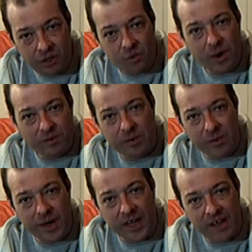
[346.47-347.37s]
Do
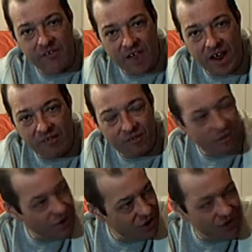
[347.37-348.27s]
everybody a
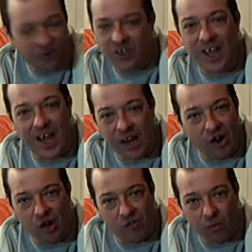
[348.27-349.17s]
favor and just get
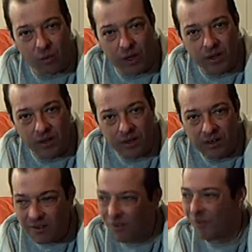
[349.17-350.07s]
it over with.
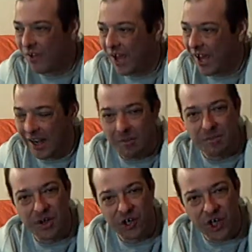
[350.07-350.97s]
Don't take a
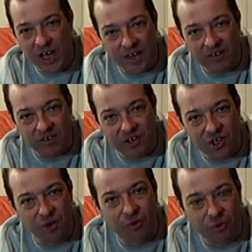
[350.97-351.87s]
bunch of
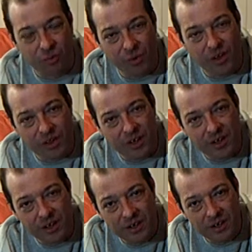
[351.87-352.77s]
innocent children with you.